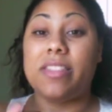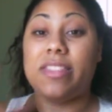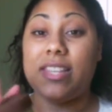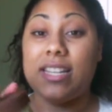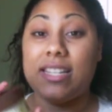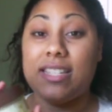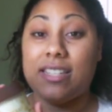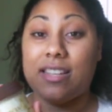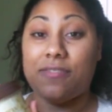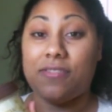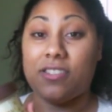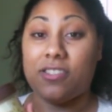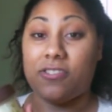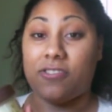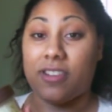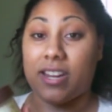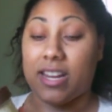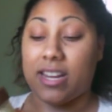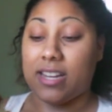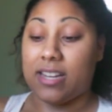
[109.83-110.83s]
this stuff is
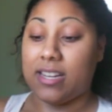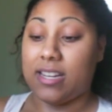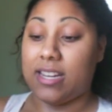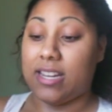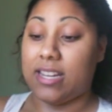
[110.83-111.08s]
great.